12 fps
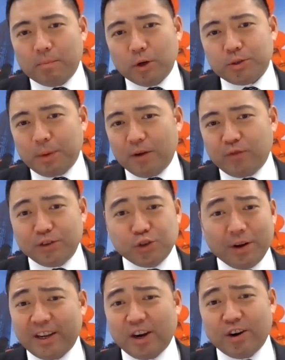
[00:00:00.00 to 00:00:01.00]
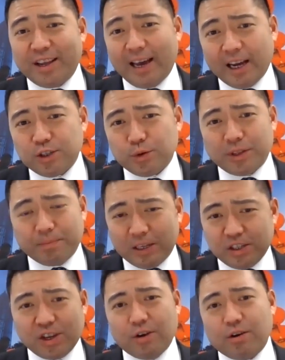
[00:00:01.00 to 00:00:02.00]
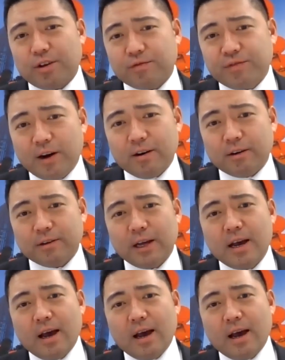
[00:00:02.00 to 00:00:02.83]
Most of my friends don't even carry cash with them. They just carry their phone.